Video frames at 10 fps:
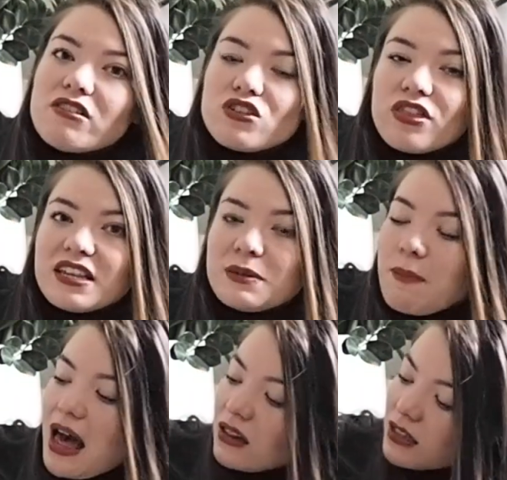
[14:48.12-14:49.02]
as on this
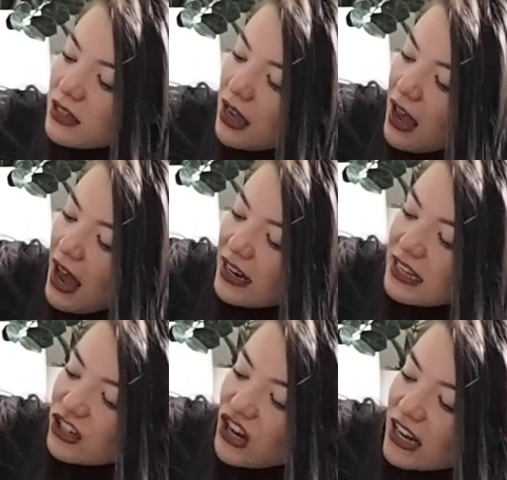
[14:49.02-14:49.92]
belt, and it
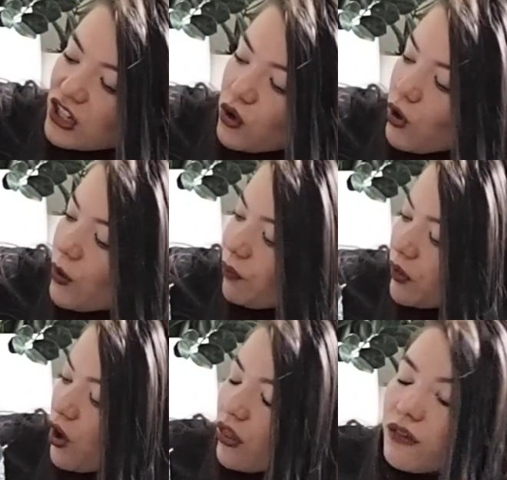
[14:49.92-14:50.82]
says Dior
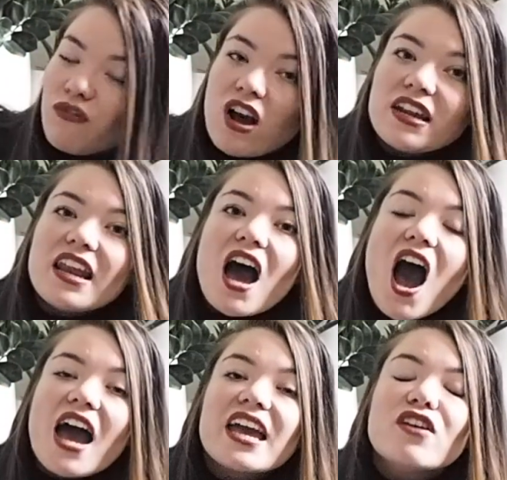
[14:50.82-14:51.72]
on the front, and
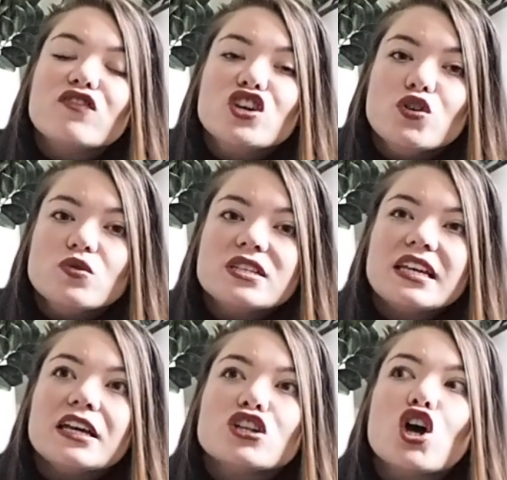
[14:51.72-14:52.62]
I have used
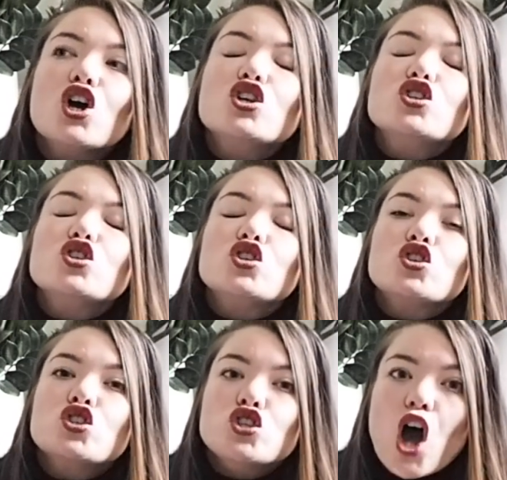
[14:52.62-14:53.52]
it
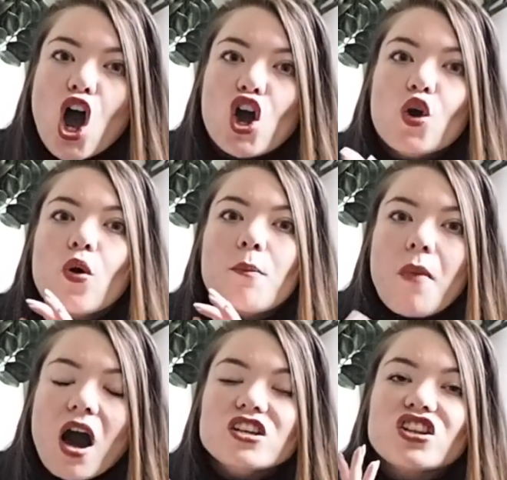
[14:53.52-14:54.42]
so
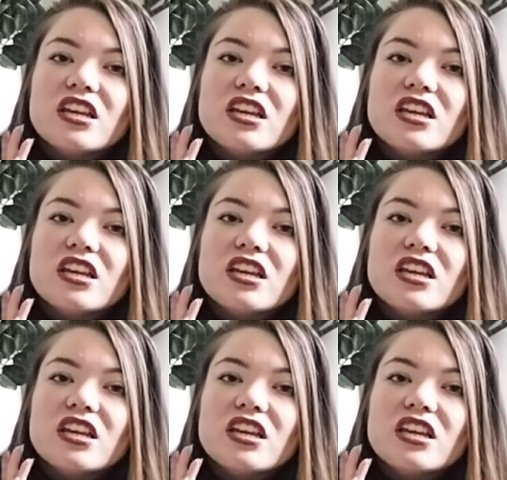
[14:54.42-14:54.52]
much.